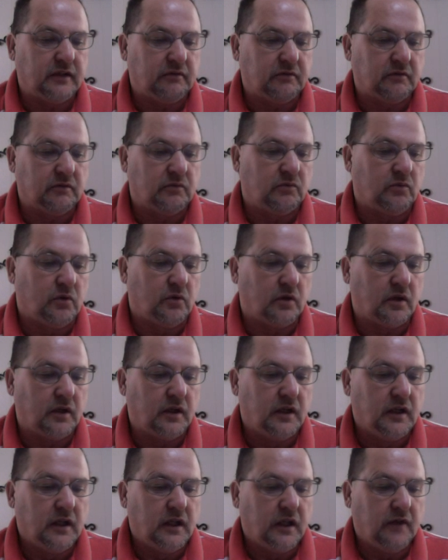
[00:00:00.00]
a reward.
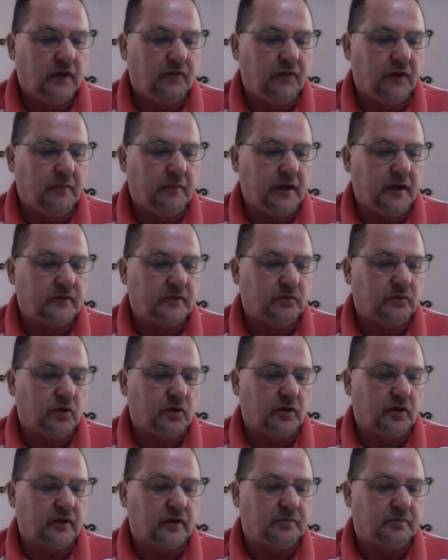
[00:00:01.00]
If any man's
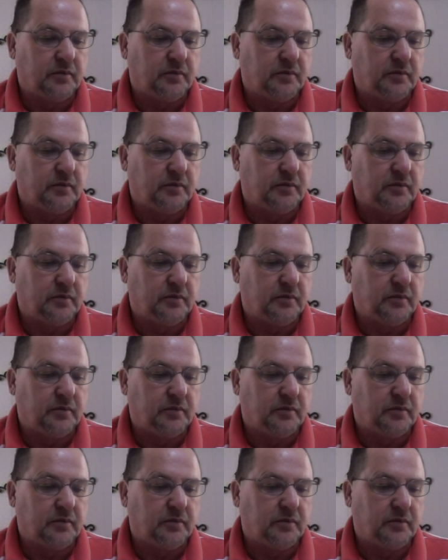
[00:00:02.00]
work is